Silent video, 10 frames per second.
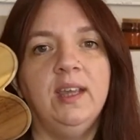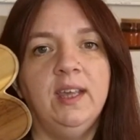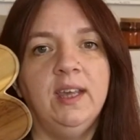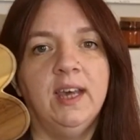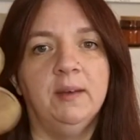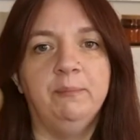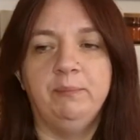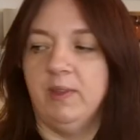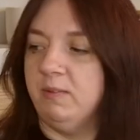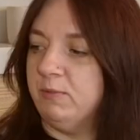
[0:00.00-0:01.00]
Yeah,
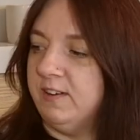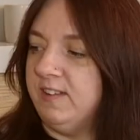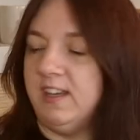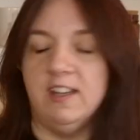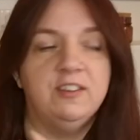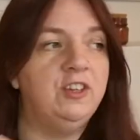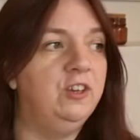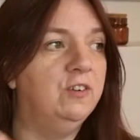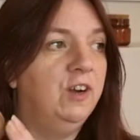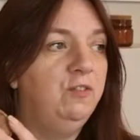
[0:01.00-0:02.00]
it's pretty, it's
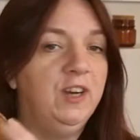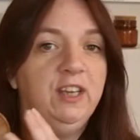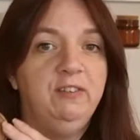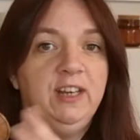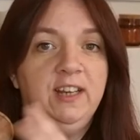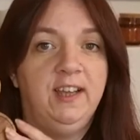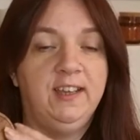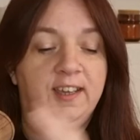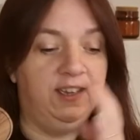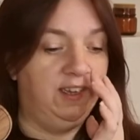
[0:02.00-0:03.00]
cute. I really, really
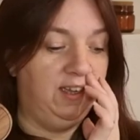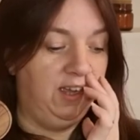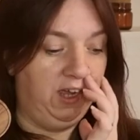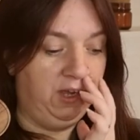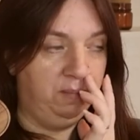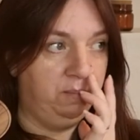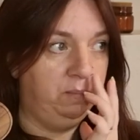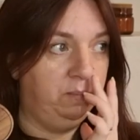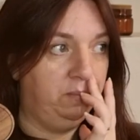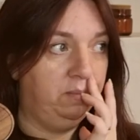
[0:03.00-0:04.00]
like it.
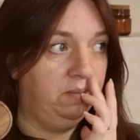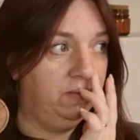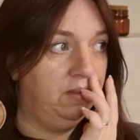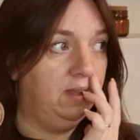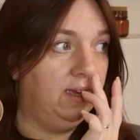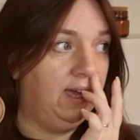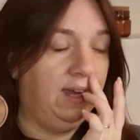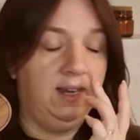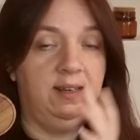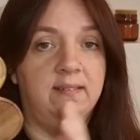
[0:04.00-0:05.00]

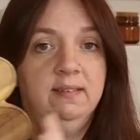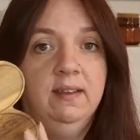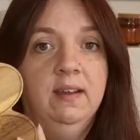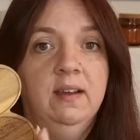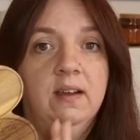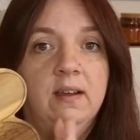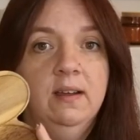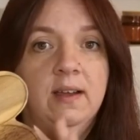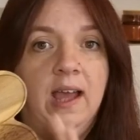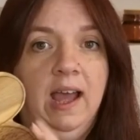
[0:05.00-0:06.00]
And
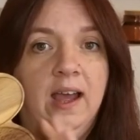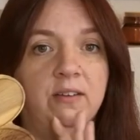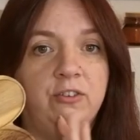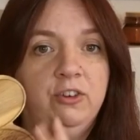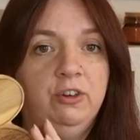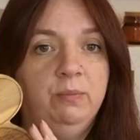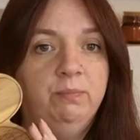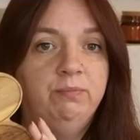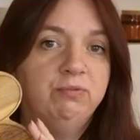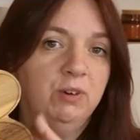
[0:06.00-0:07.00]
as you
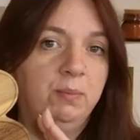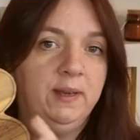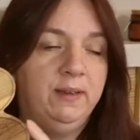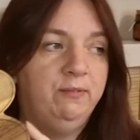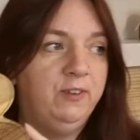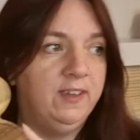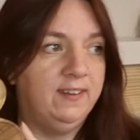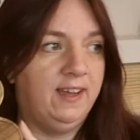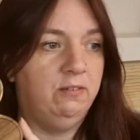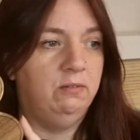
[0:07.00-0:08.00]
probably have figured
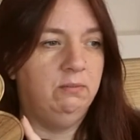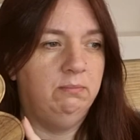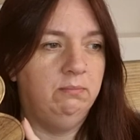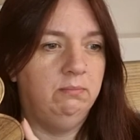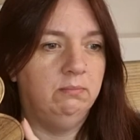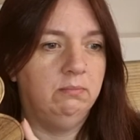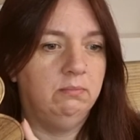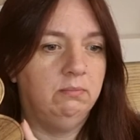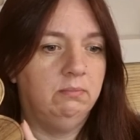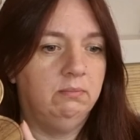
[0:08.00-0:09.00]
out
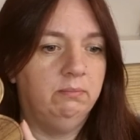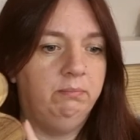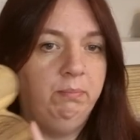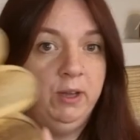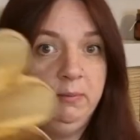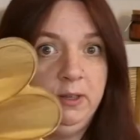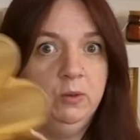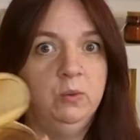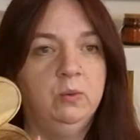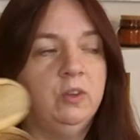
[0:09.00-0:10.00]
by my
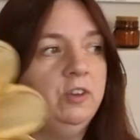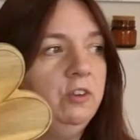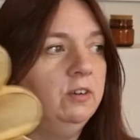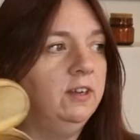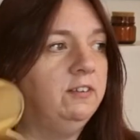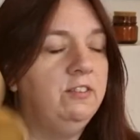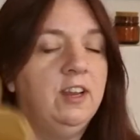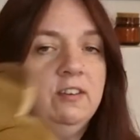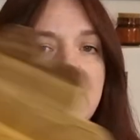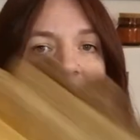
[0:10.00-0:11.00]
hauls, I do like to
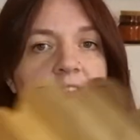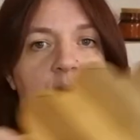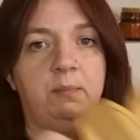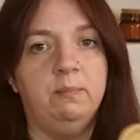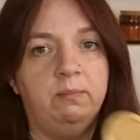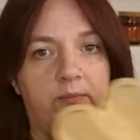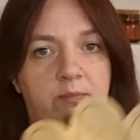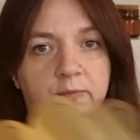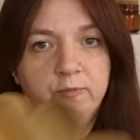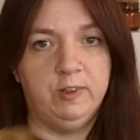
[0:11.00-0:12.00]
change things up
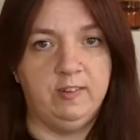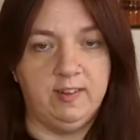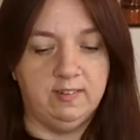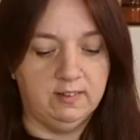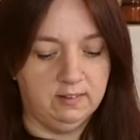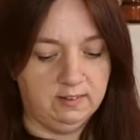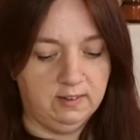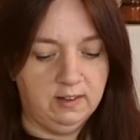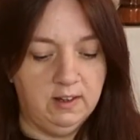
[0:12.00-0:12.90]
for the seasons.